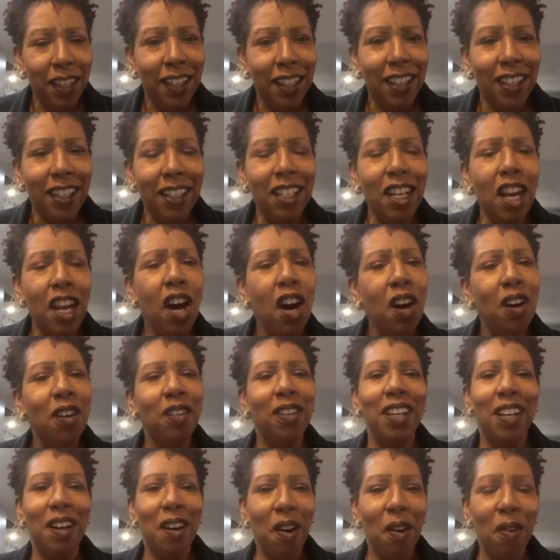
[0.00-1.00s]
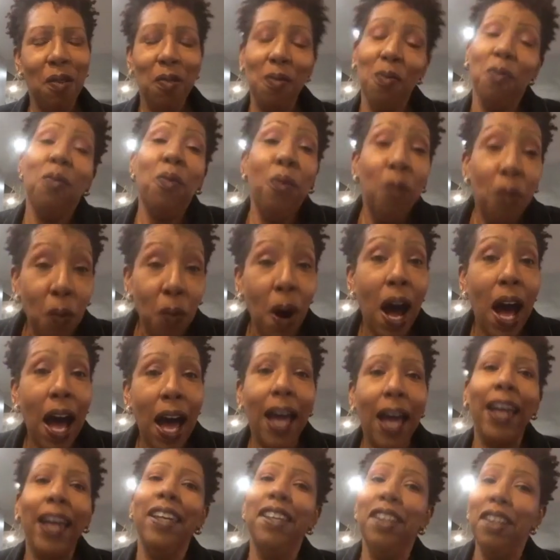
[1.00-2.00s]
No,
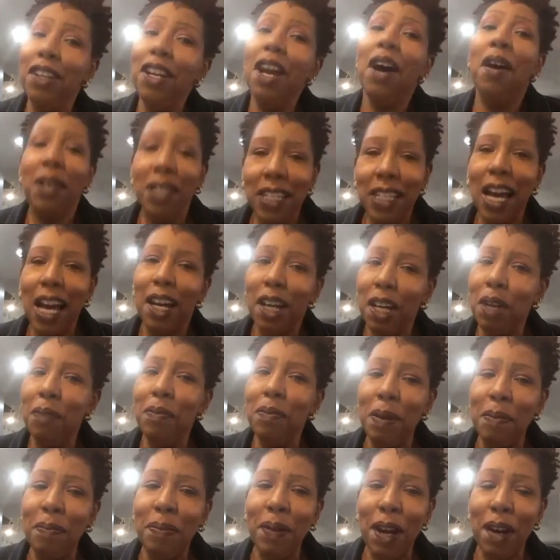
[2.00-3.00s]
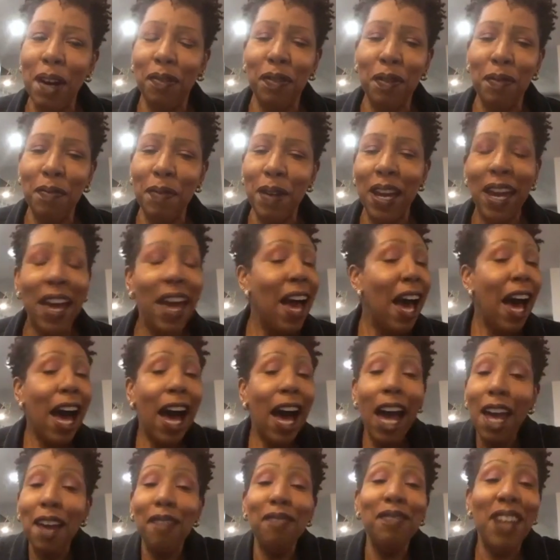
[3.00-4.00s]
wine. It's not going to be beer for me.
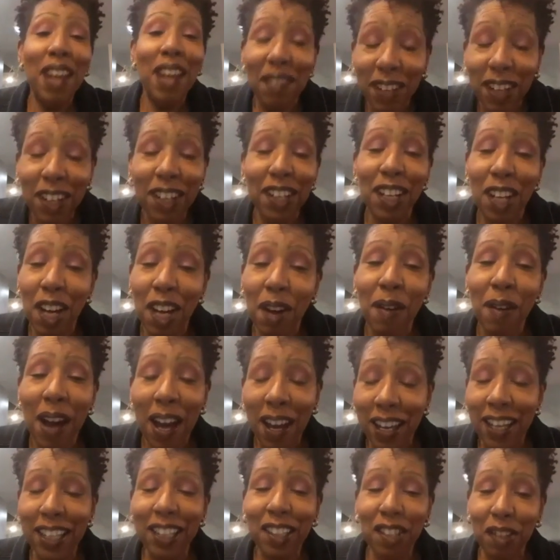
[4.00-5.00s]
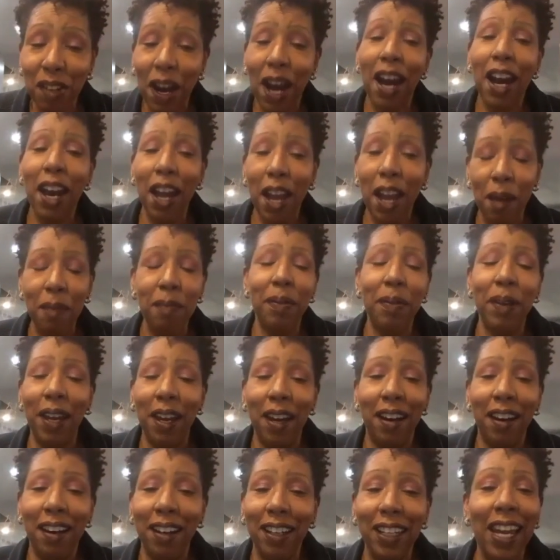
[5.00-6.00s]
I am never going to go out and try a
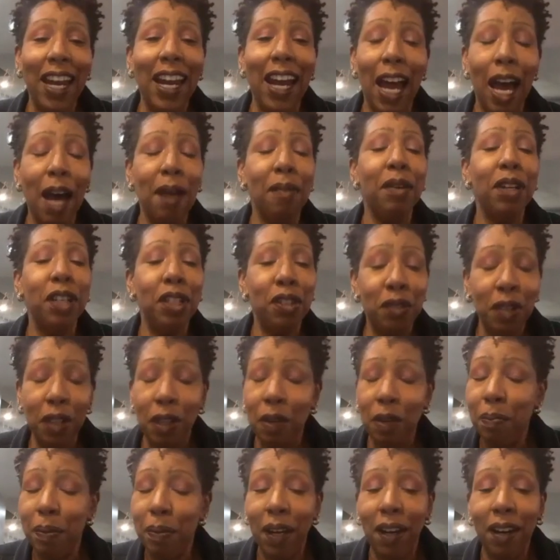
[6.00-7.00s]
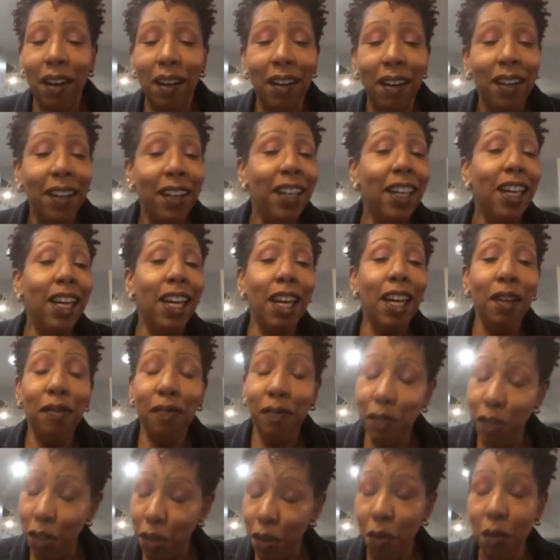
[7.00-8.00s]
beer. Like, I'm going to drink a beer if
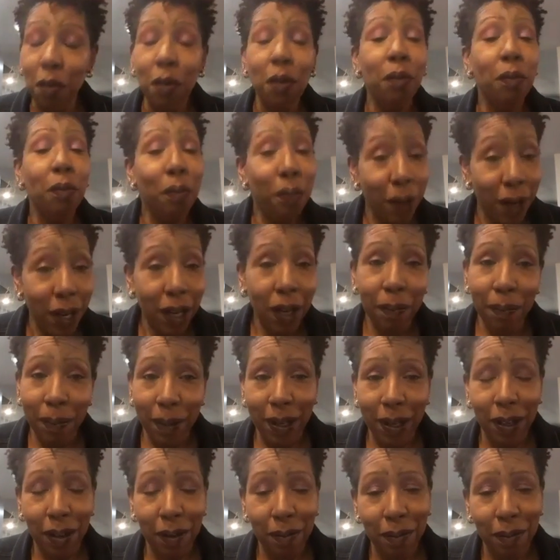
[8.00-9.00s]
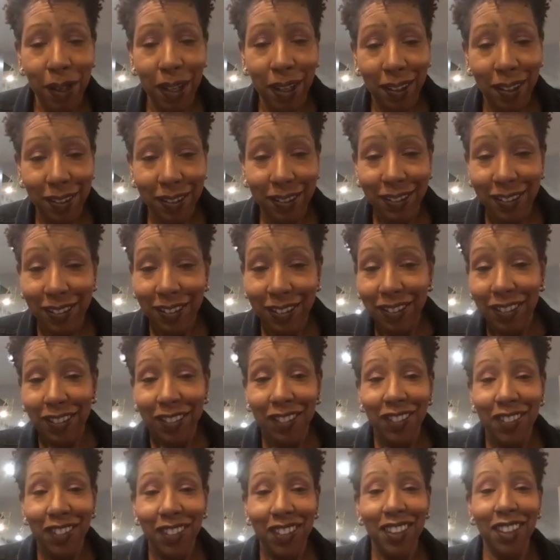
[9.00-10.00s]
you bring a beer to me.
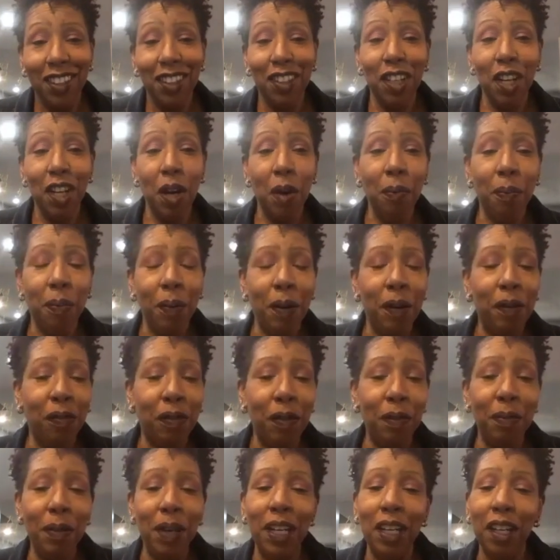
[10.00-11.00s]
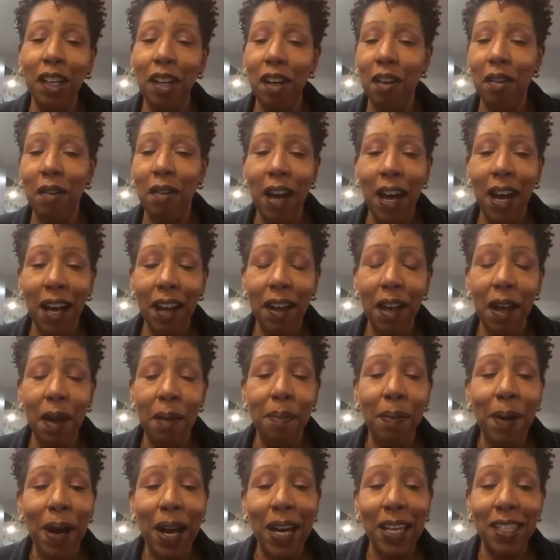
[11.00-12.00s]
But for me to go out and
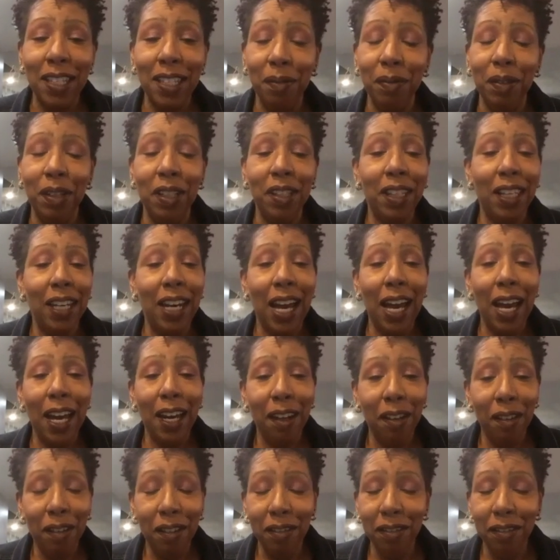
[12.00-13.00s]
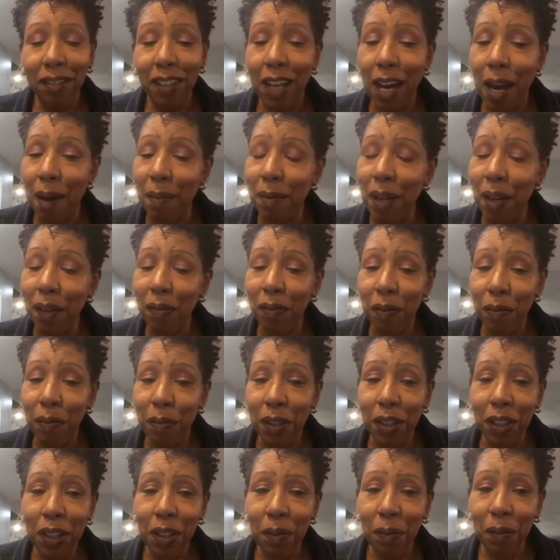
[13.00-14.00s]
buy something that I'm not
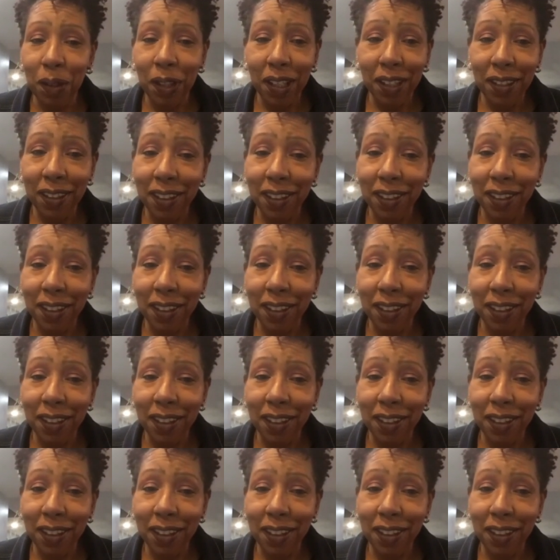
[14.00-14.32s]
familiar with,